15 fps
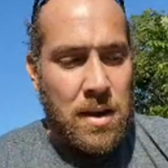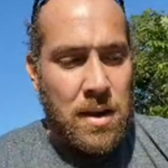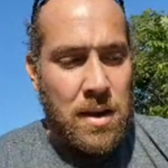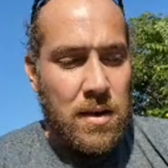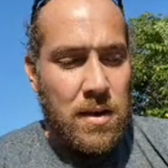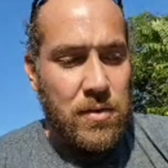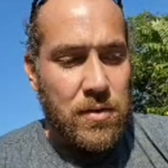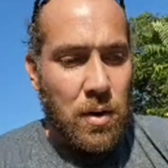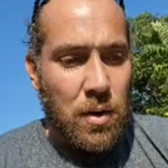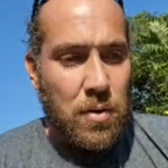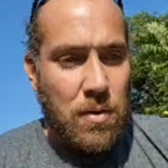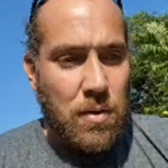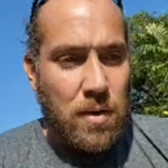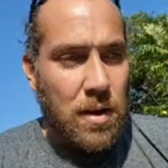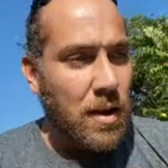So
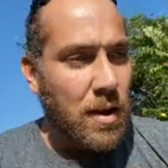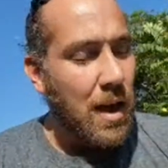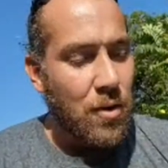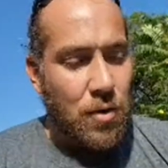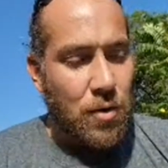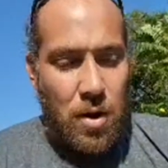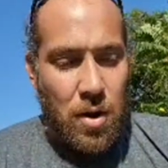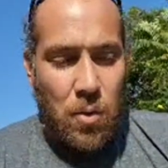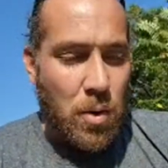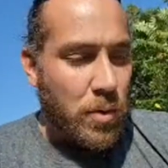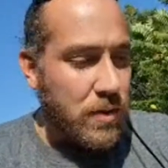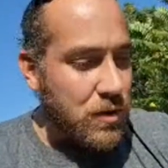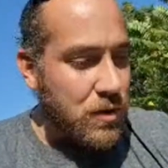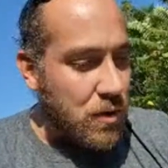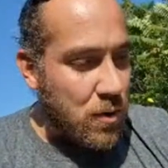I don't know what
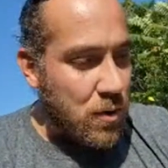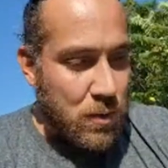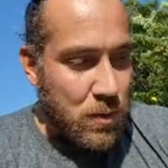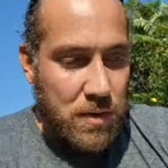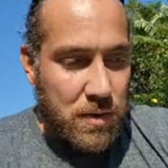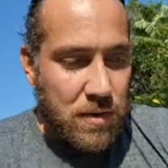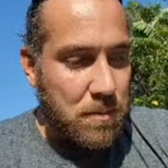was used,